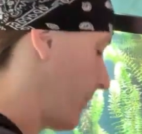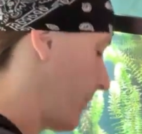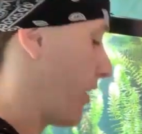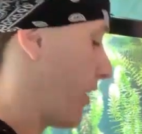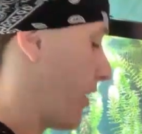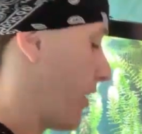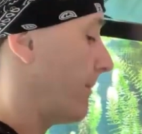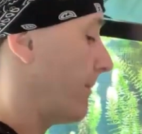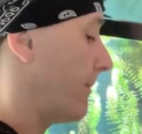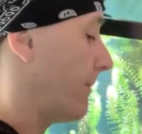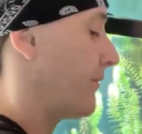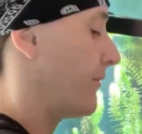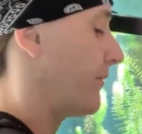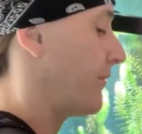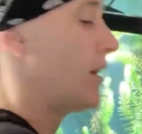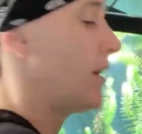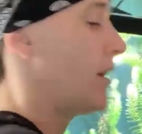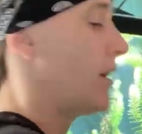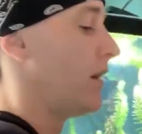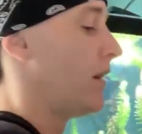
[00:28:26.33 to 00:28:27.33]
Okay.
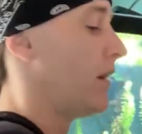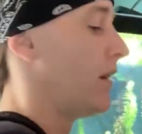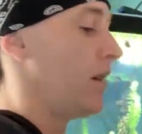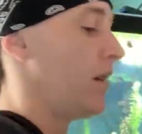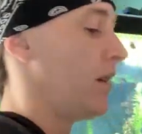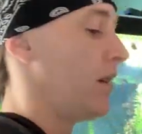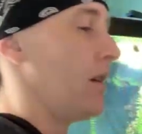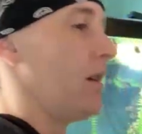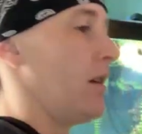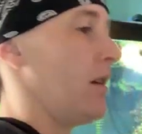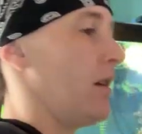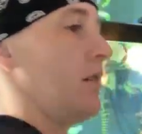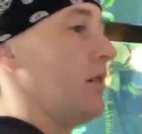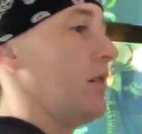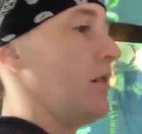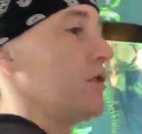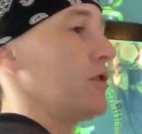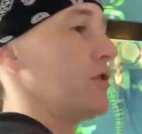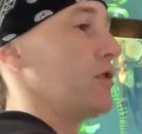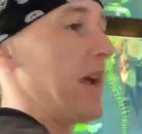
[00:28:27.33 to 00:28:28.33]

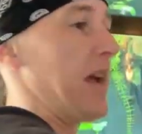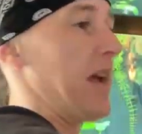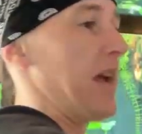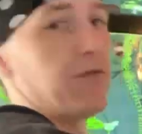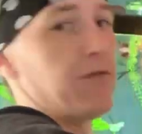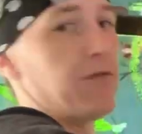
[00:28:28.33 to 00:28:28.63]
Let's go back in the